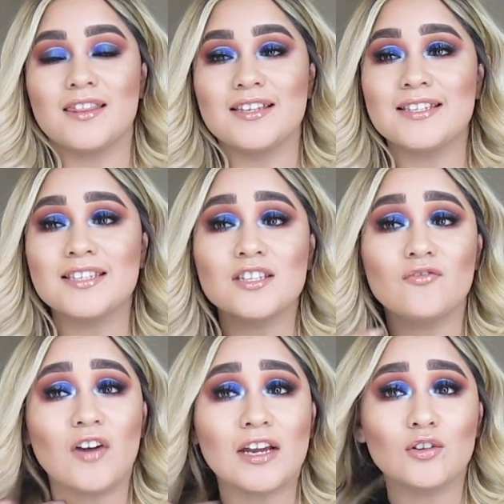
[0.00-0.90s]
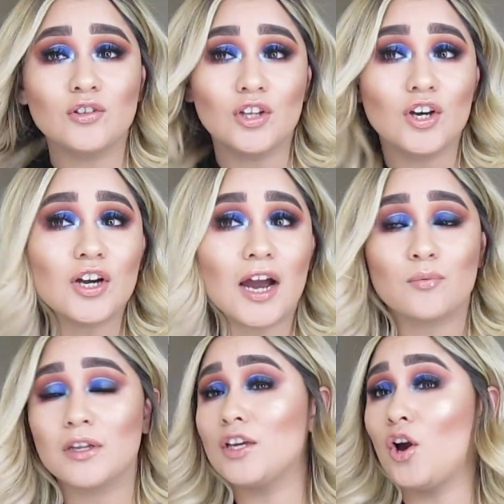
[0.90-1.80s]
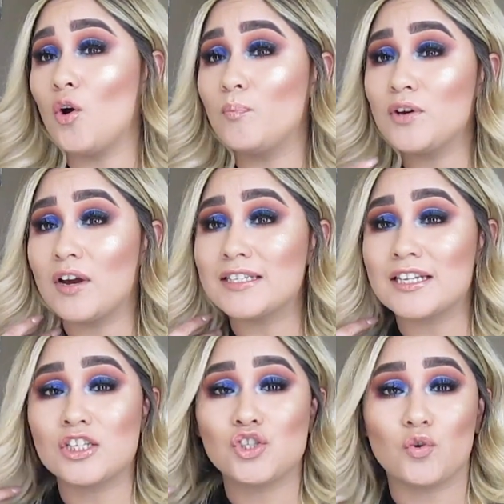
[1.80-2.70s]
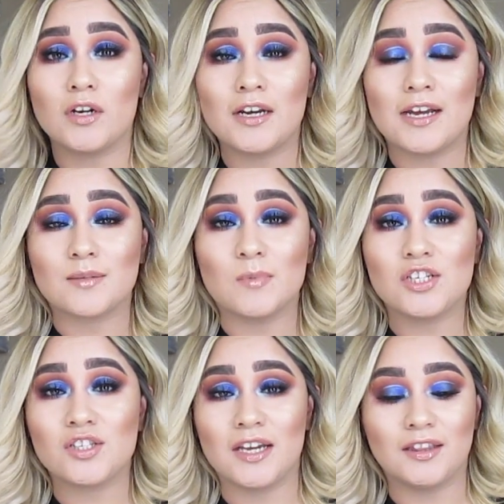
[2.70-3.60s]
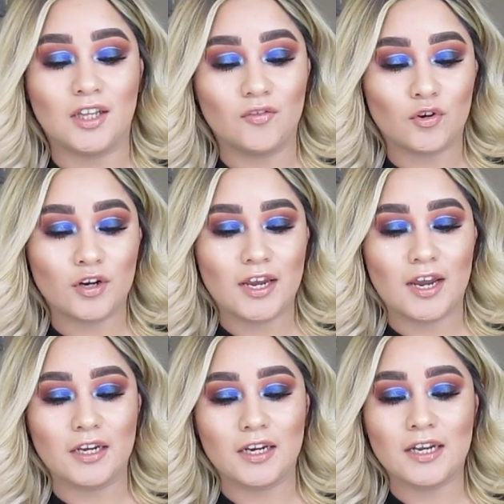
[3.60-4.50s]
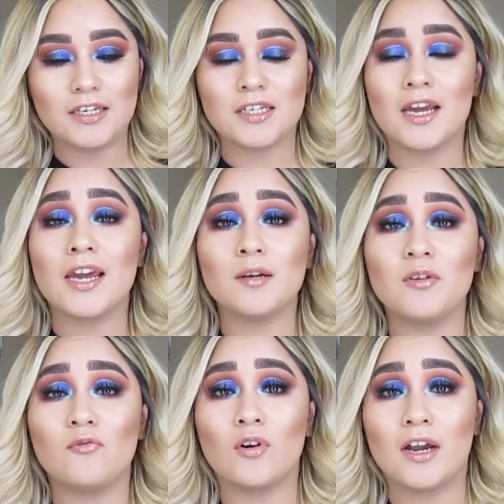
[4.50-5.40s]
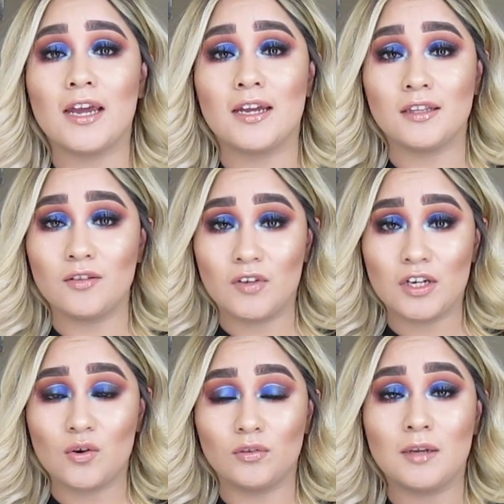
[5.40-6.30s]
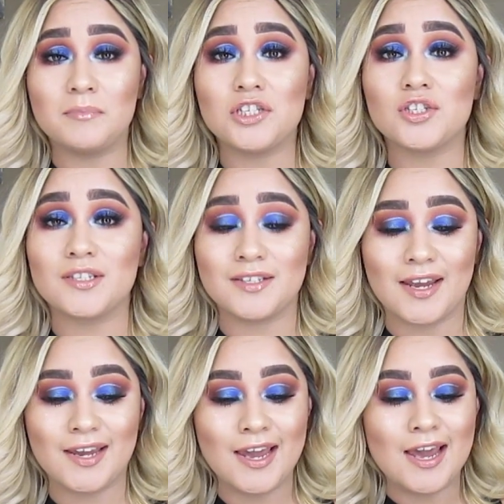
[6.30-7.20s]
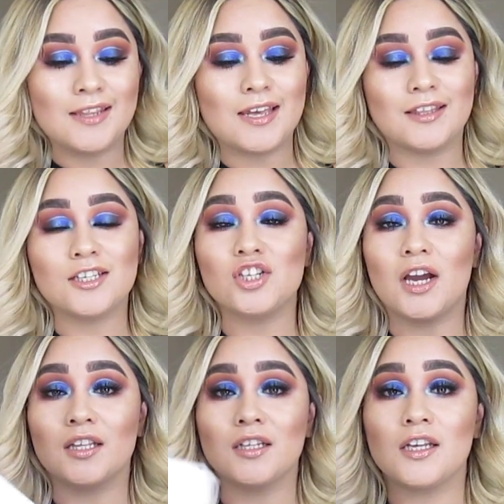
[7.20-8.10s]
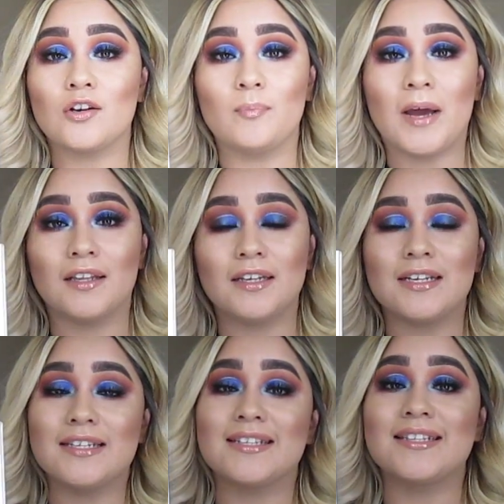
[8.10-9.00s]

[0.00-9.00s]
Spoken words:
this is the final look. I really hope you guys enjoyed it as much as I love creating it. And before I end the video, let me just say that the Jaclyn Hill palette is a